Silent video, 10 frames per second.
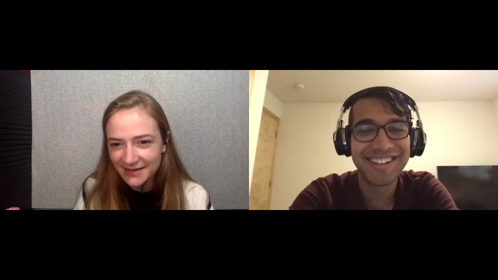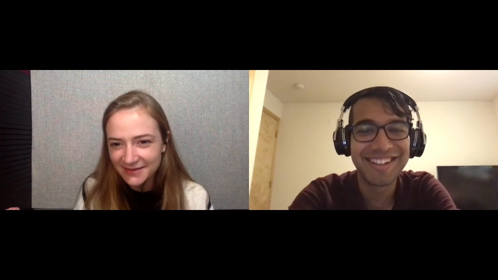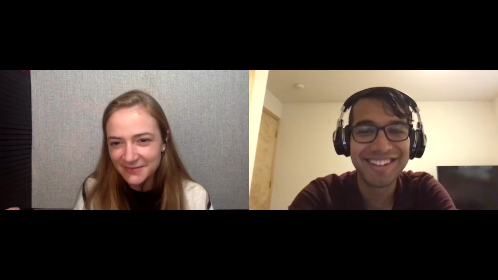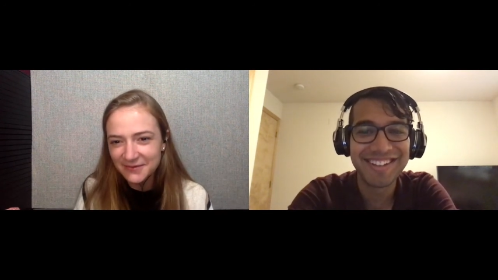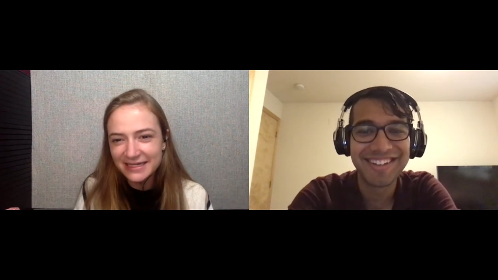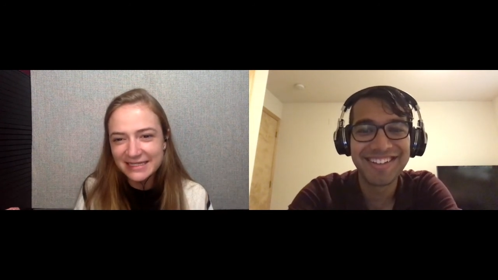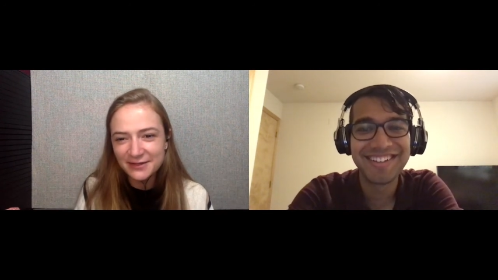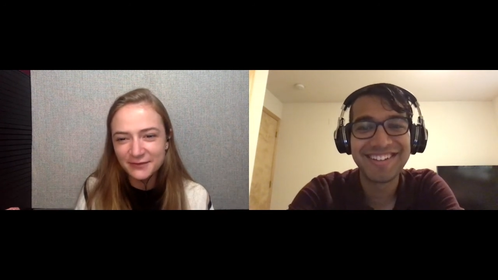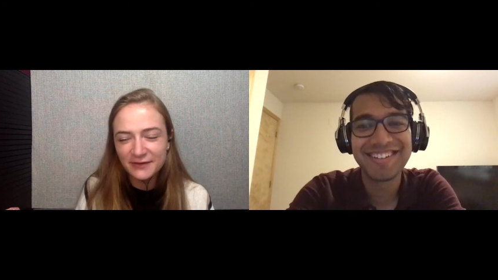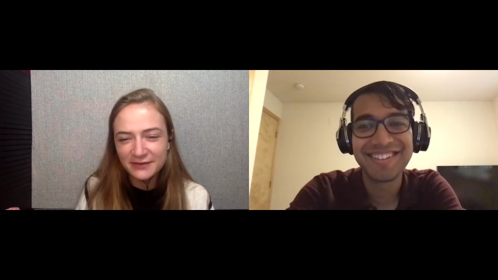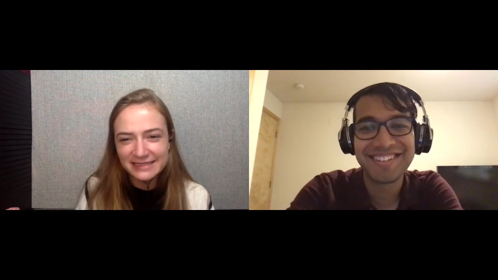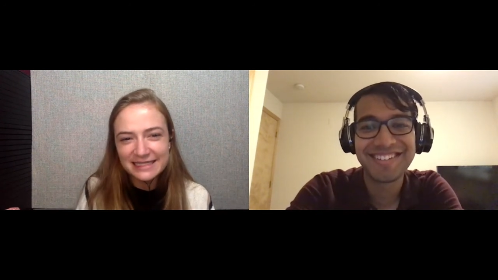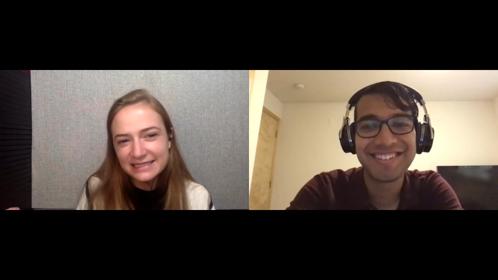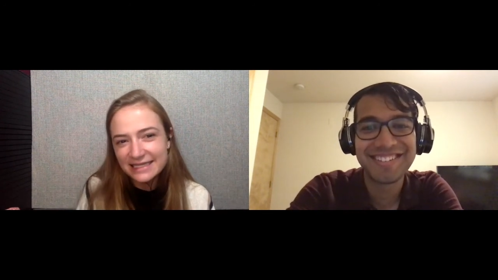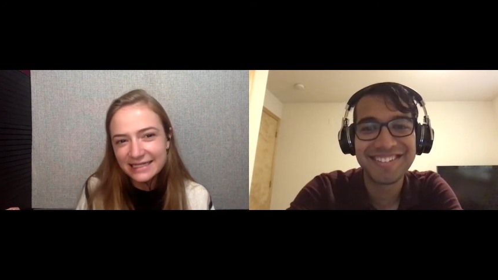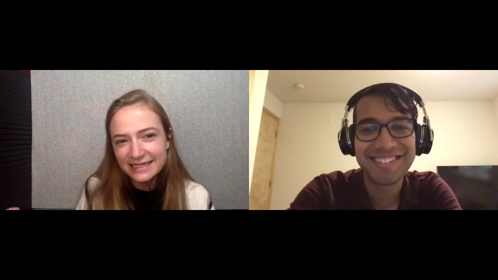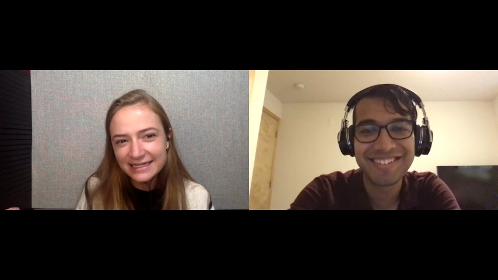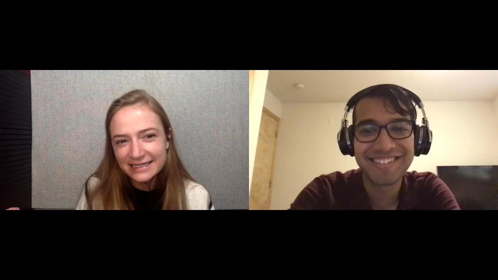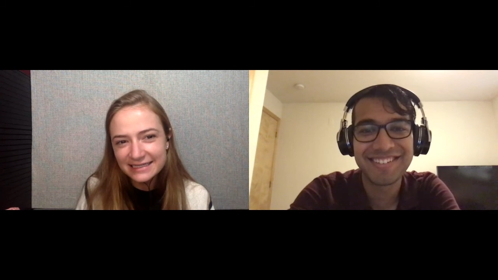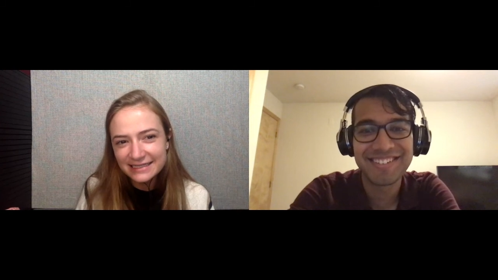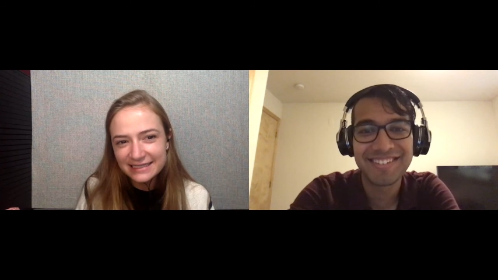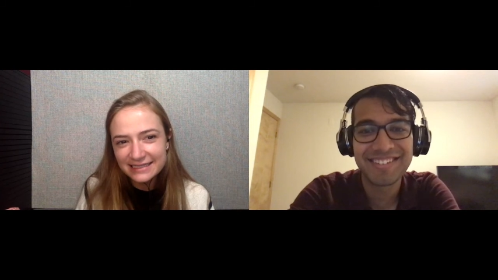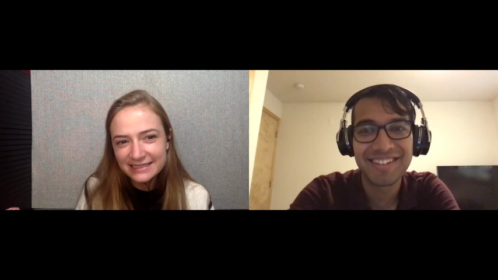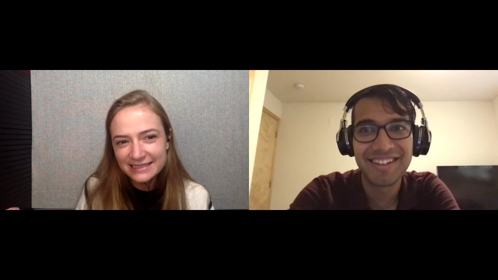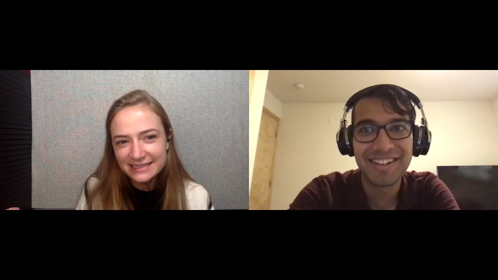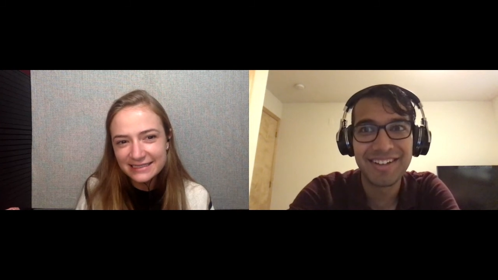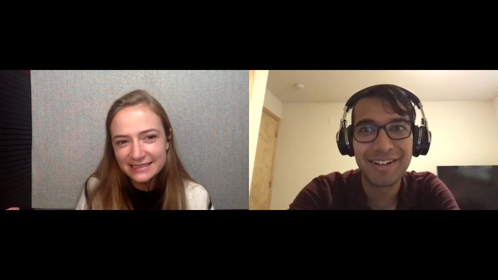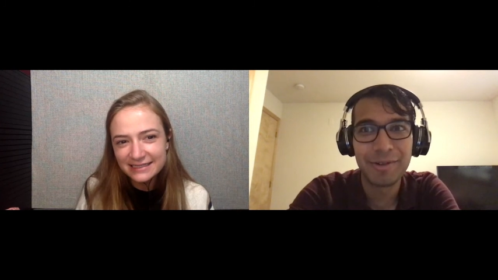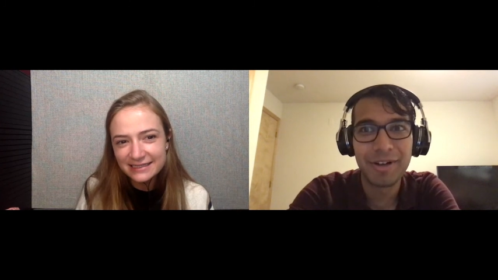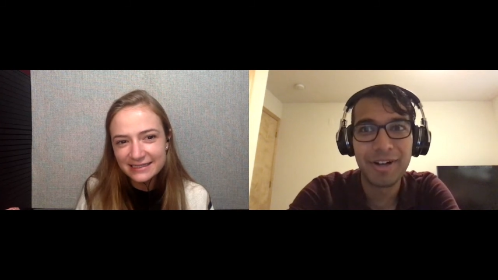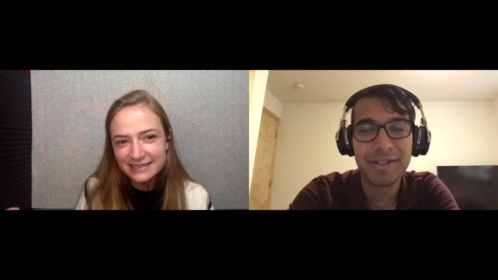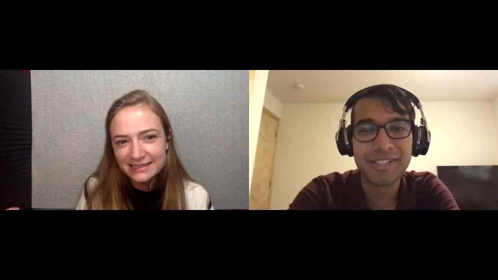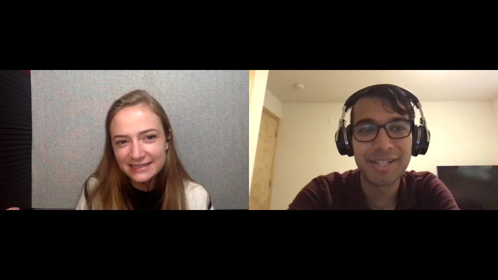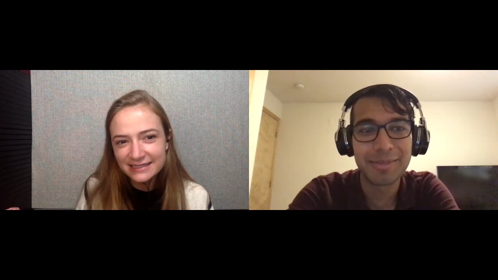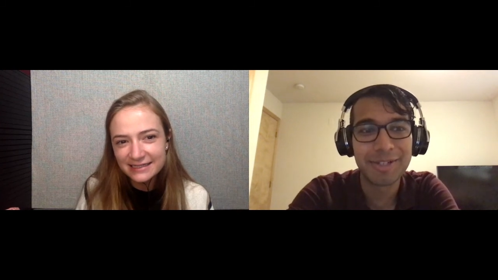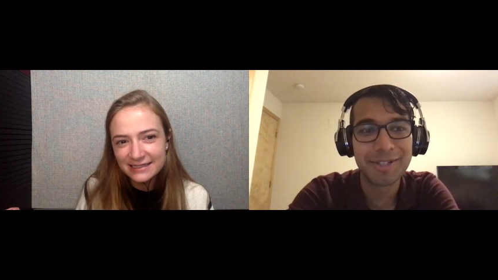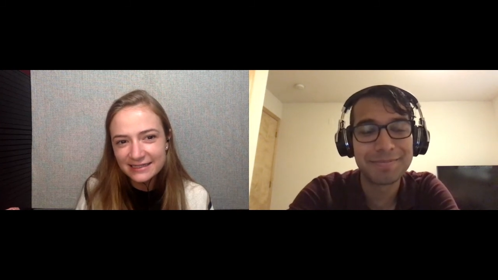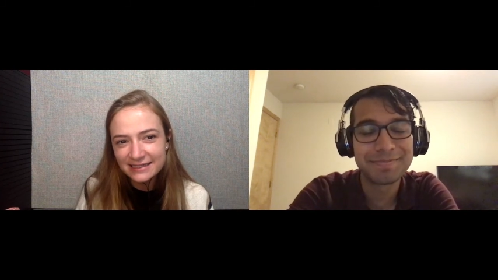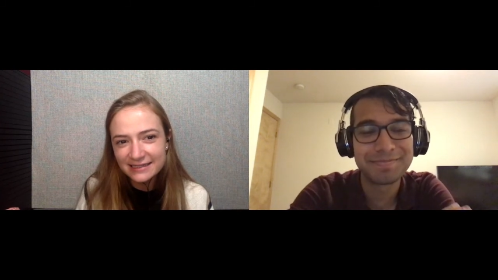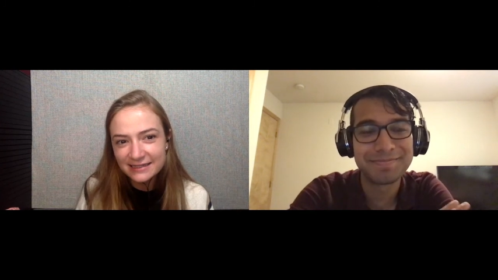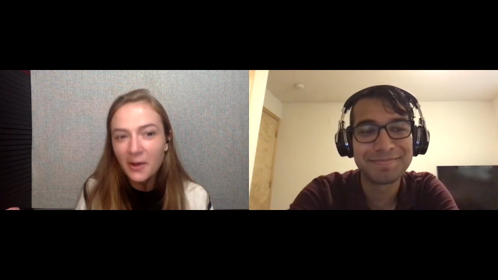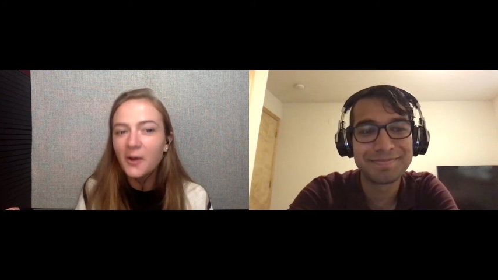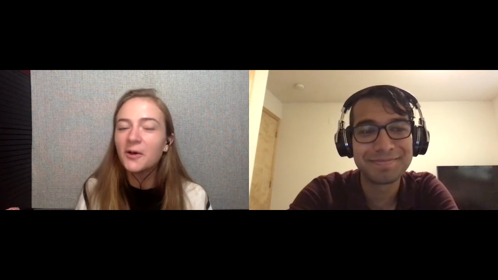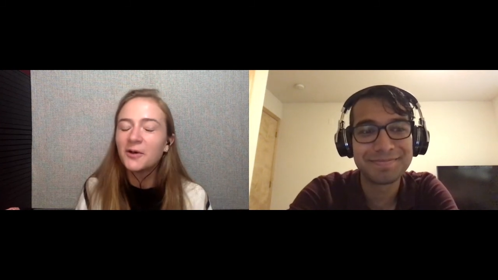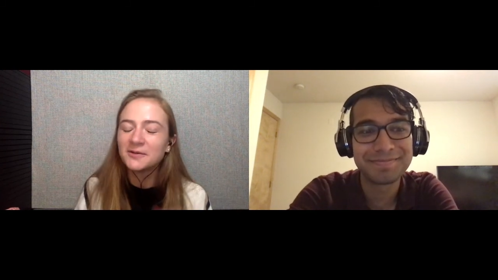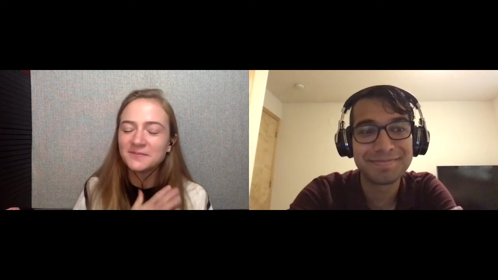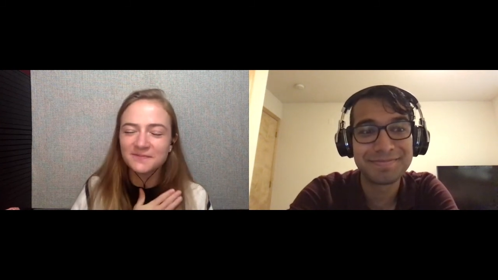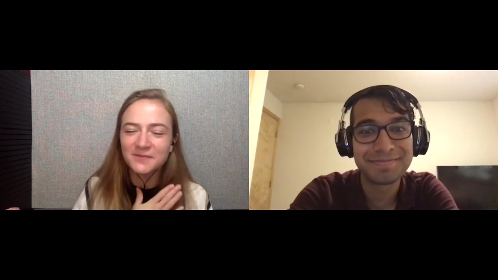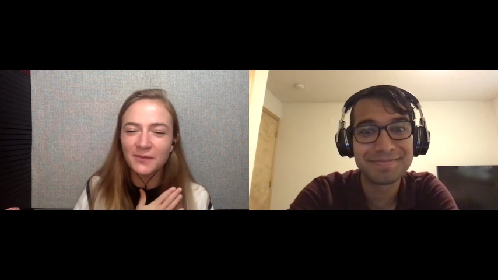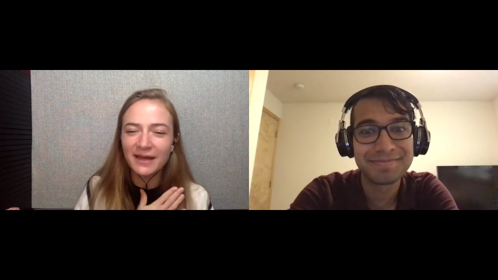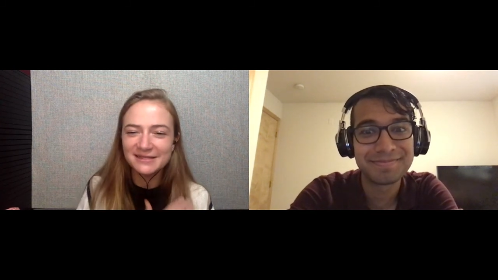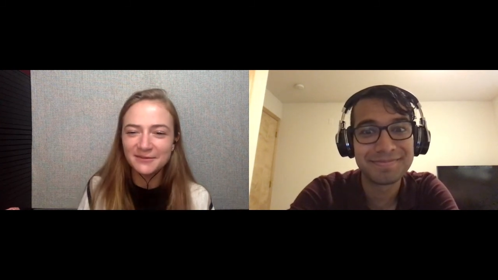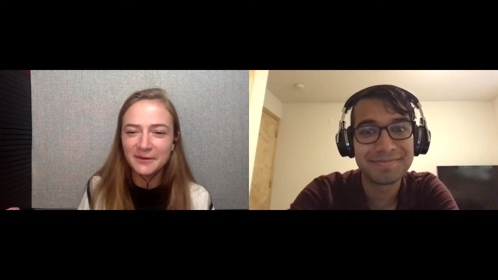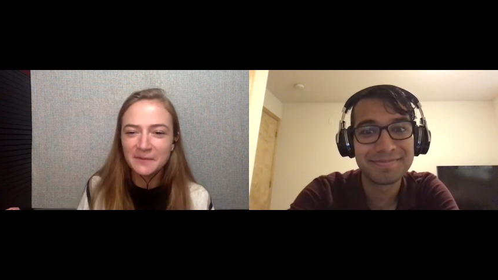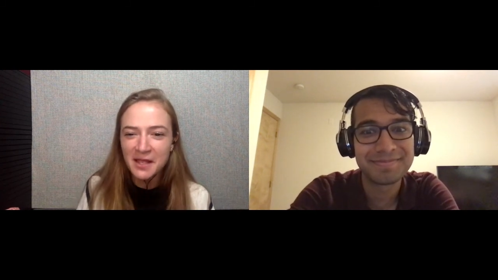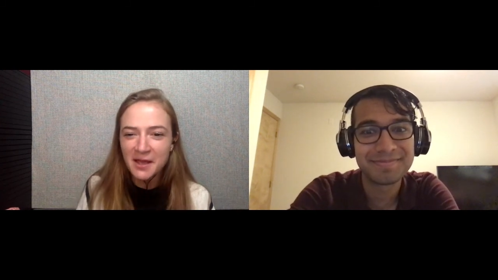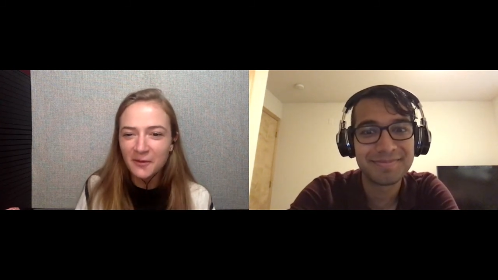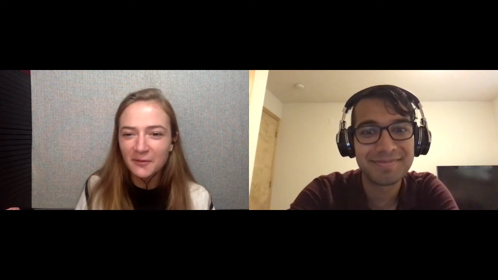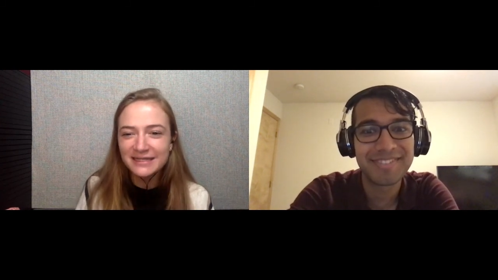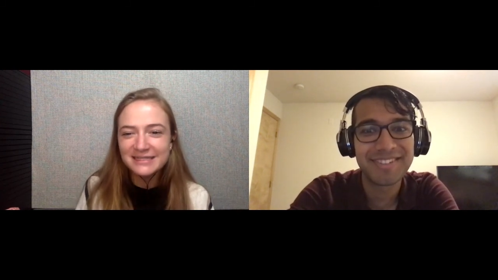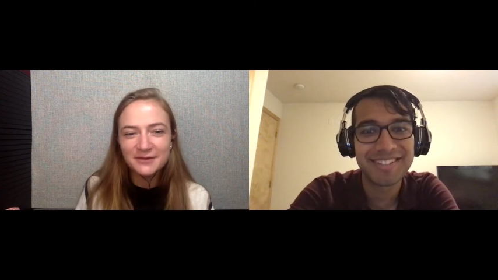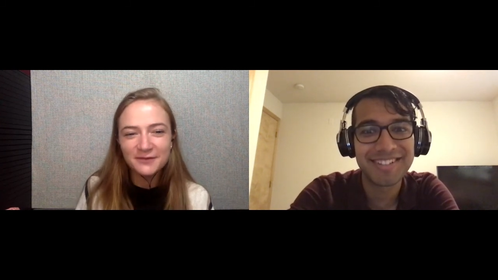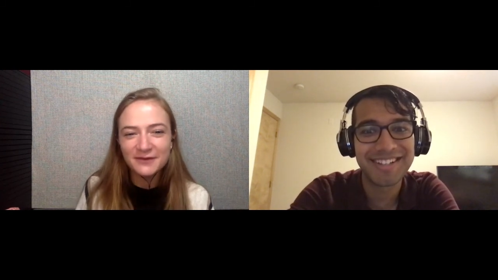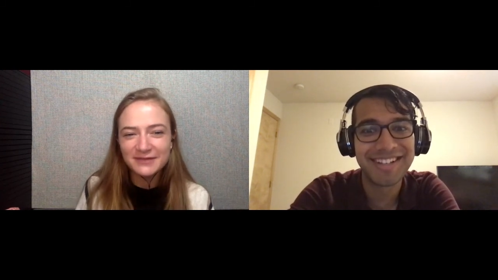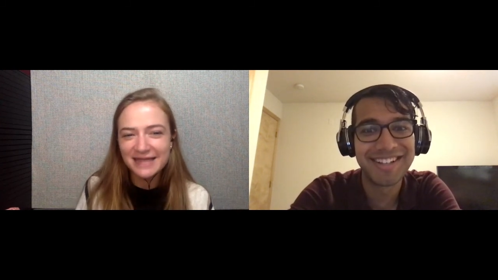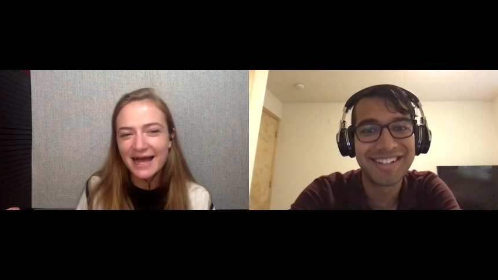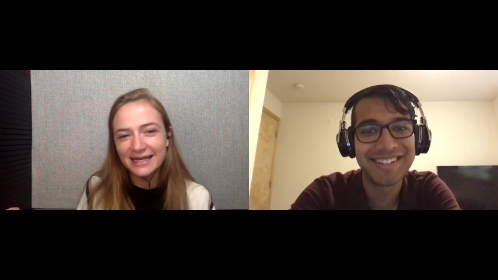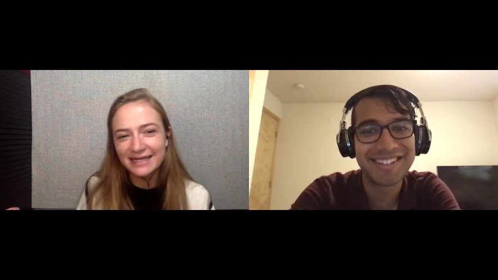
Speaker 1: what is your favorite season?
Speaker 2: Uh, summer.
Speaker 1: Goodbye, summer. What is your favorite song?